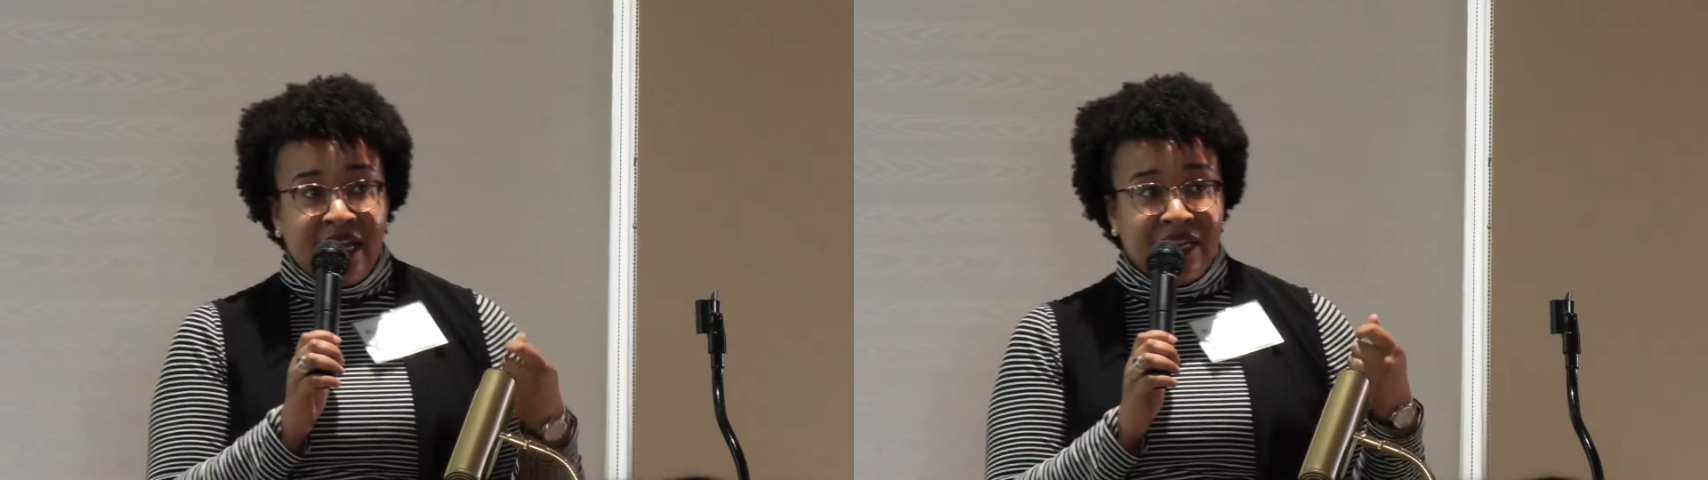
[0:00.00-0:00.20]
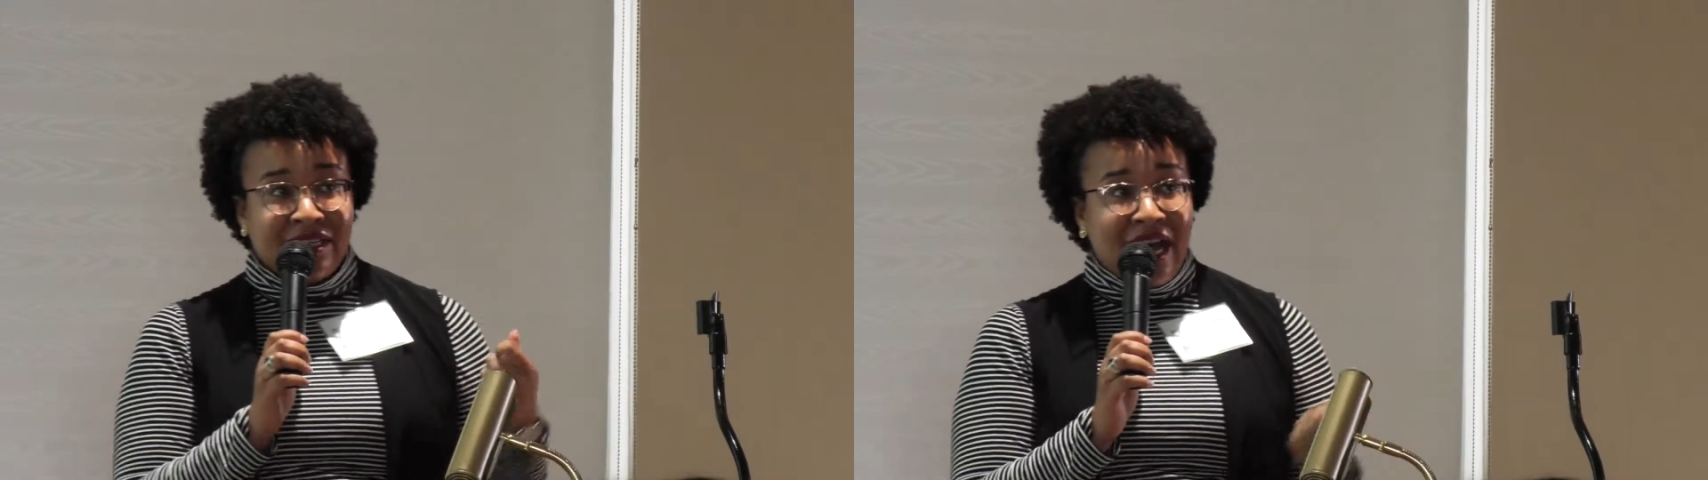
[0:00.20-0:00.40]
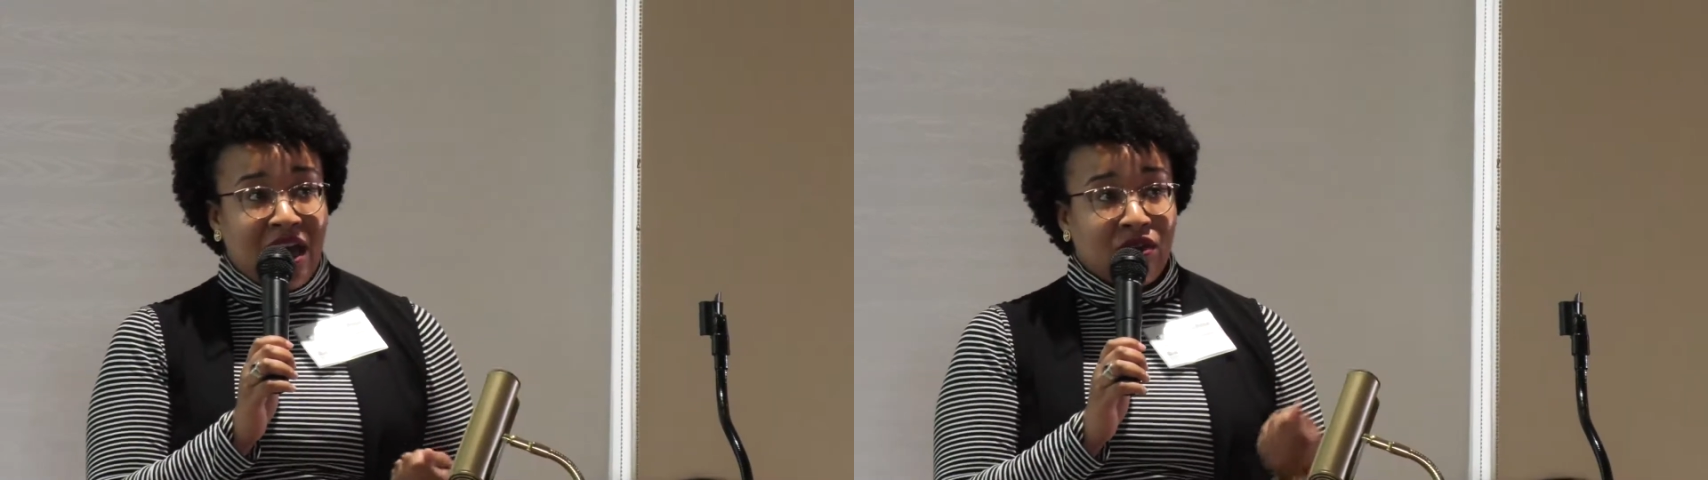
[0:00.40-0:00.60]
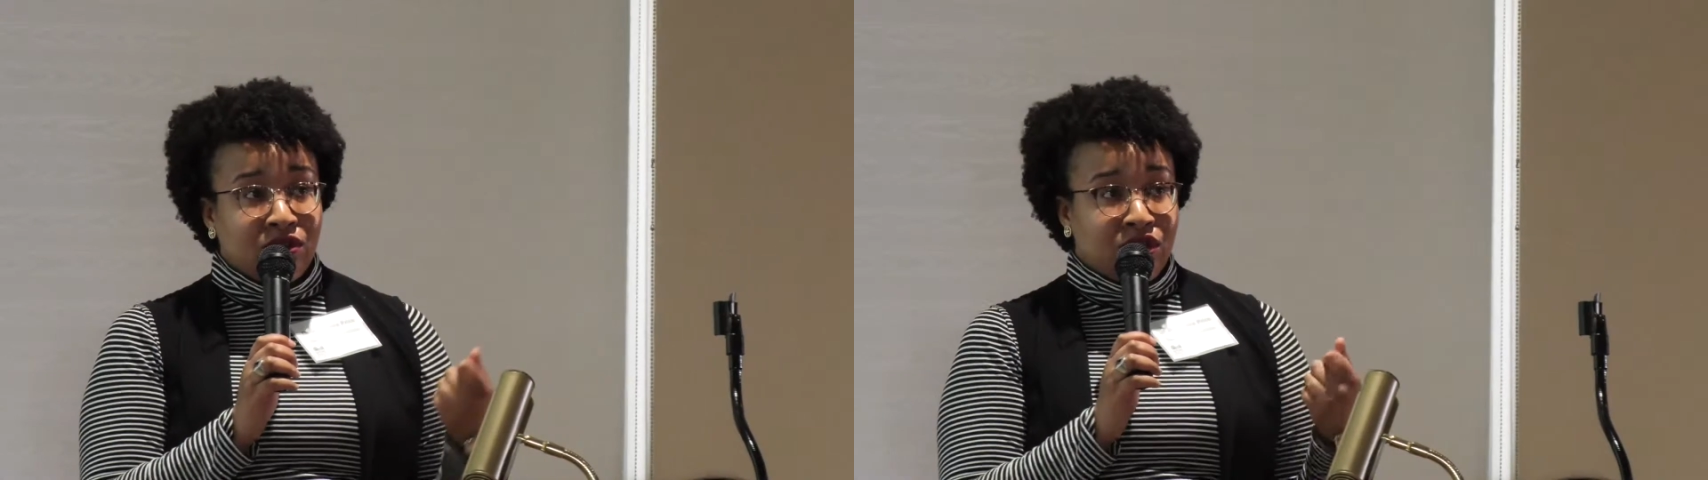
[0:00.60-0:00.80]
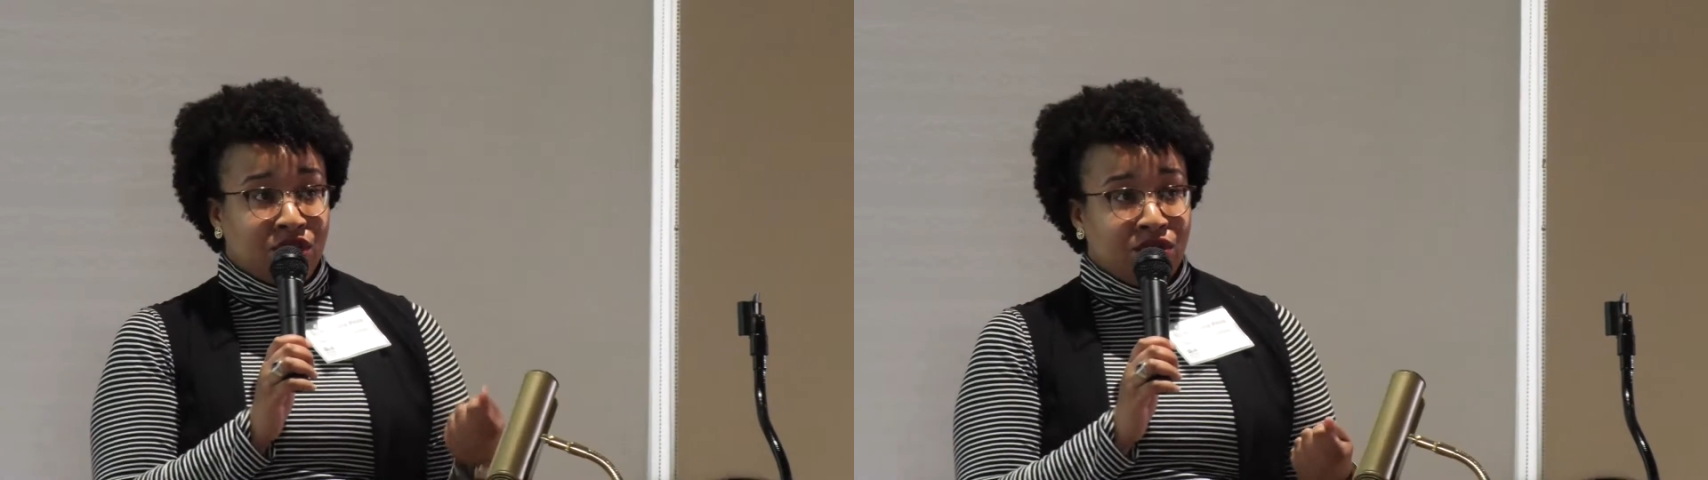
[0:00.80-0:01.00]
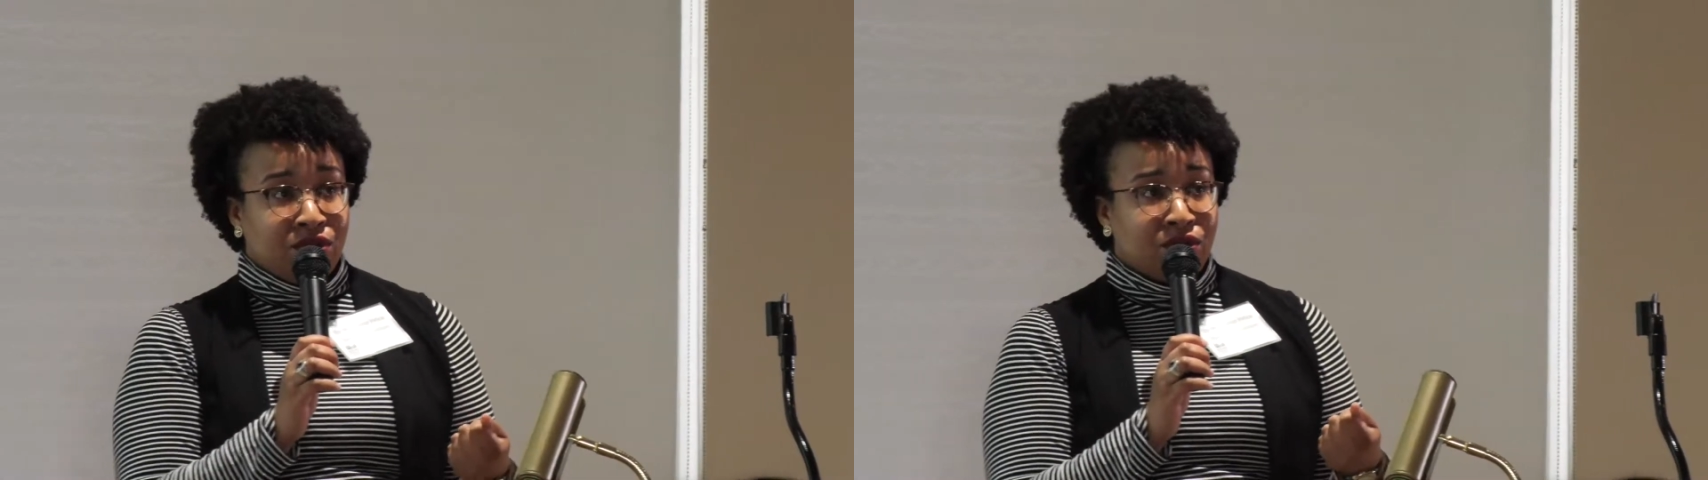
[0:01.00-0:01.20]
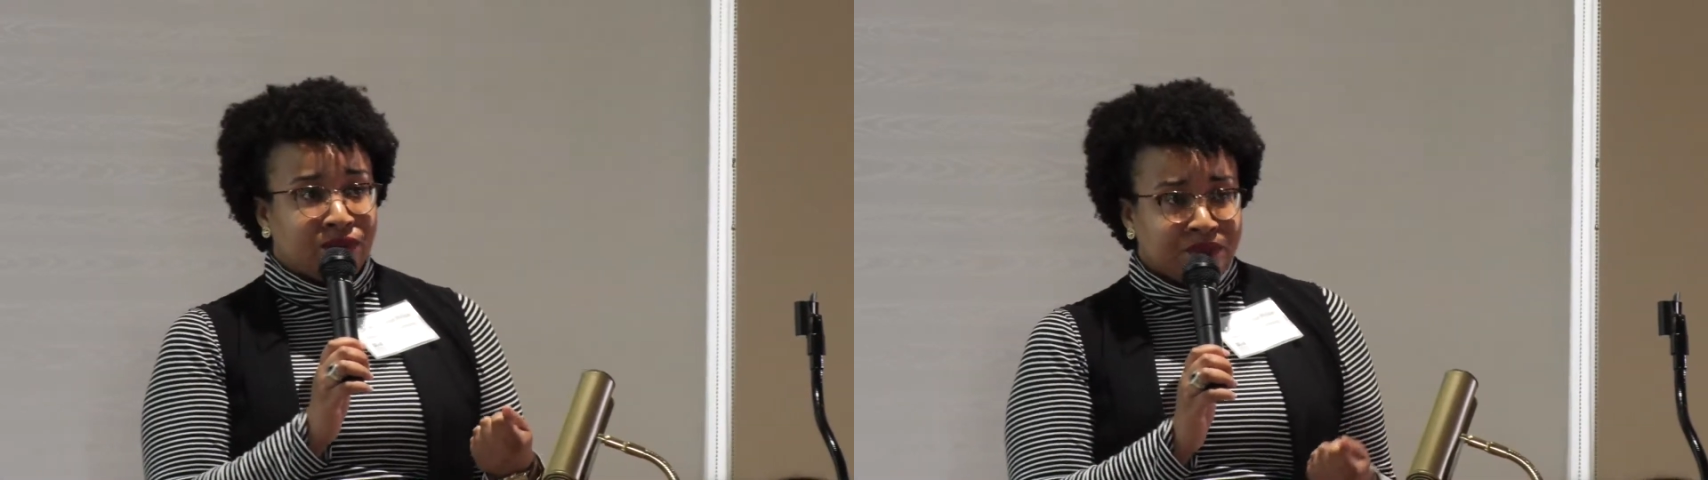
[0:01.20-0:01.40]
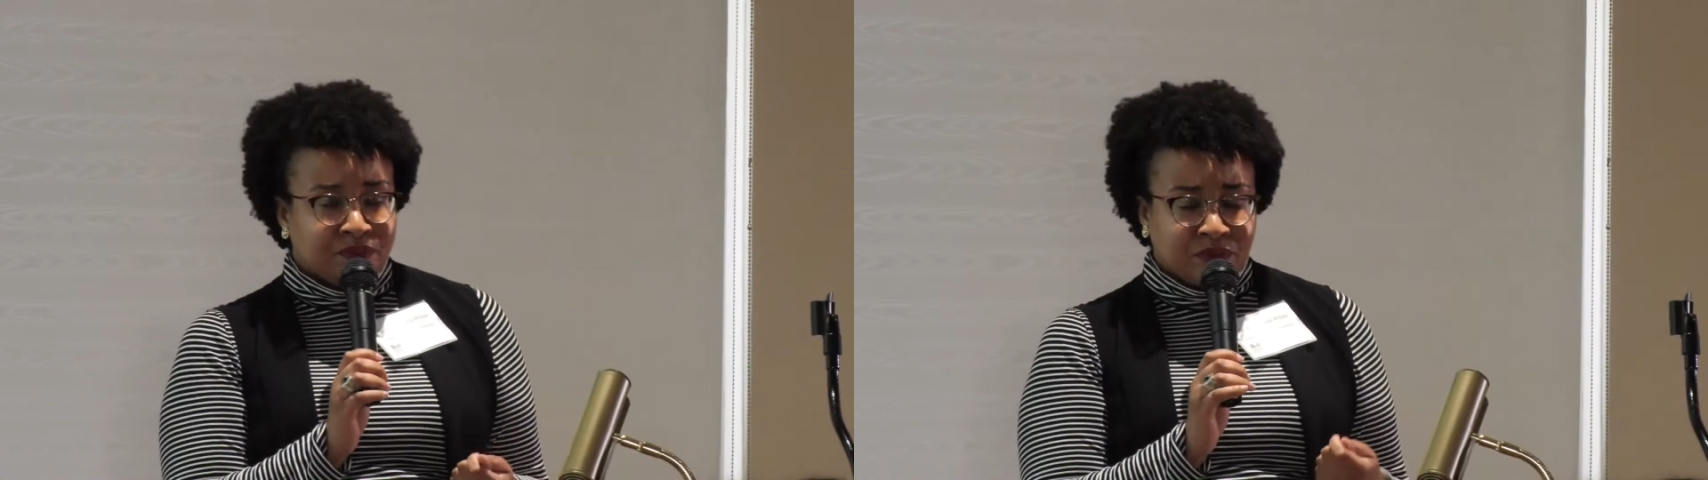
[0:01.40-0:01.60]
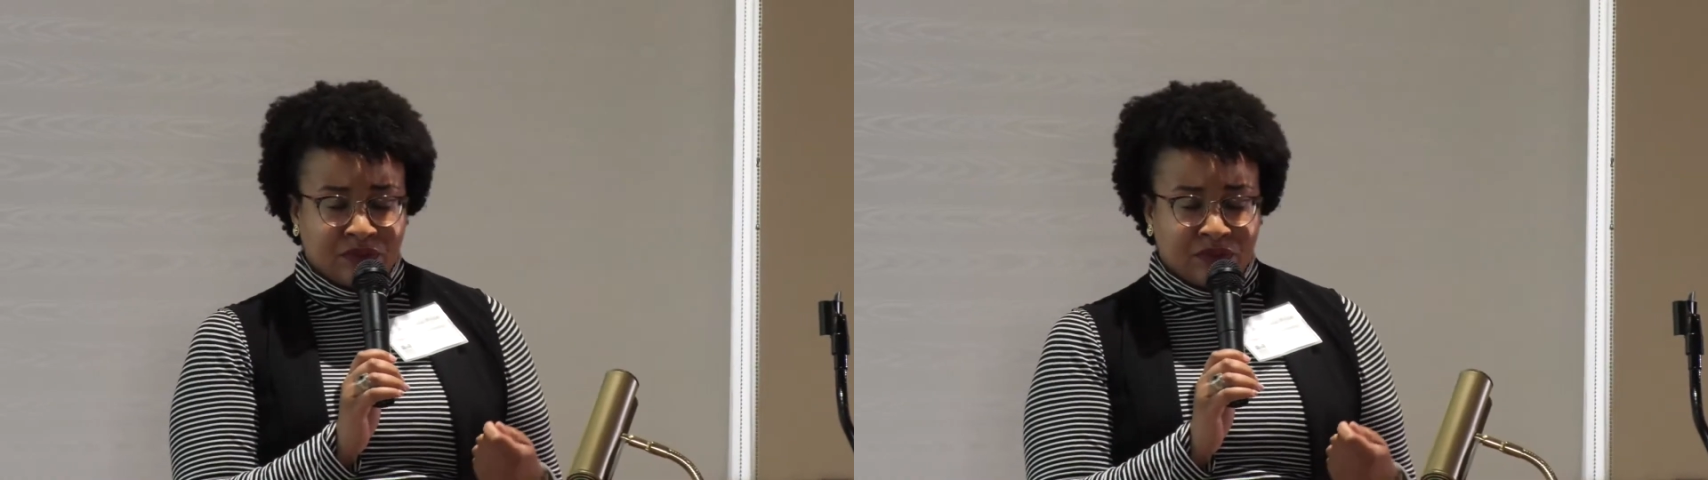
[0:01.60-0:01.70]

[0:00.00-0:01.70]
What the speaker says: is how to